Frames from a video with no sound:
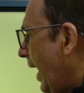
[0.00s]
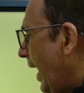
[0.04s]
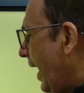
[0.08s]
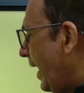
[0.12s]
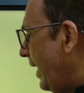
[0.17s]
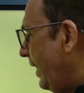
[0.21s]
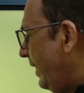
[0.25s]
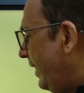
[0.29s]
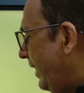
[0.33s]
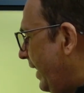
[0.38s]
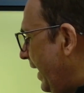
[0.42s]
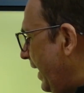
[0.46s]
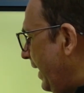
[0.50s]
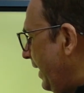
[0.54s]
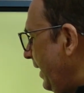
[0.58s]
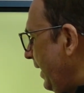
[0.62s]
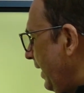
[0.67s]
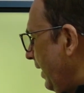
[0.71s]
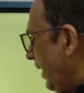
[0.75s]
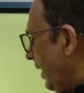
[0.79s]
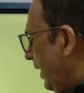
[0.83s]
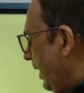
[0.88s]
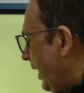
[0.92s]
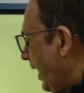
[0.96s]
and
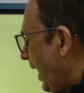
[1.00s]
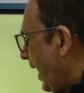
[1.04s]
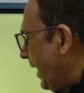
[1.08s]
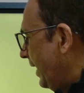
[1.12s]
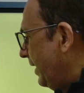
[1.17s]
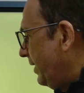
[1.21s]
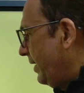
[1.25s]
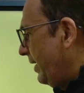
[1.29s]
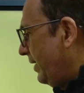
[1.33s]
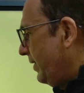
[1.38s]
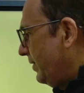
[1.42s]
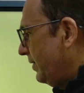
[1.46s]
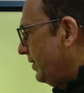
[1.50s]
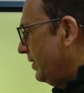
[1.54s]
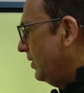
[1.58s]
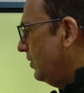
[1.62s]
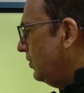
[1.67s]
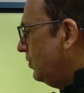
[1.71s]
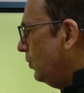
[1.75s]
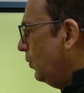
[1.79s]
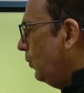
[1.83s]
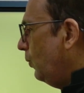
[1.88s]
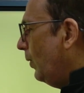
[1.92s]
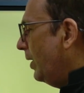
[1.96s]
then like this.
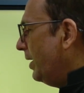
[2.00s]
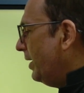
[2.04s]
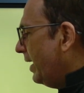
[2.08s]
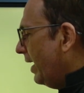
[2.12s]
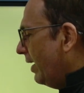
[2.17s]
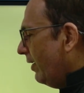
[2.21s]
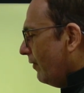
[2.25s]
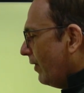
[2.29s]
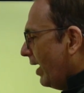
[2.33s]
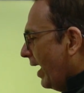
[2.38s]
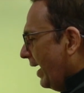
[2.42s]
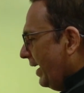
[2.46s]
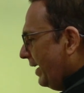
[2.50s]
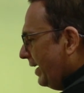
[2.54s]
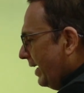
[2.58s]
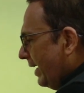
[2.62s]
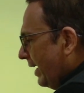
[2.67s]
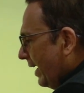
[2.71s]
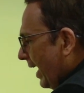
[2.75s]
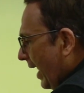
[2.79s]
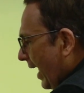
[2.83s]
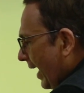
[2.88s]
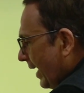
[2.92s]
So one can write it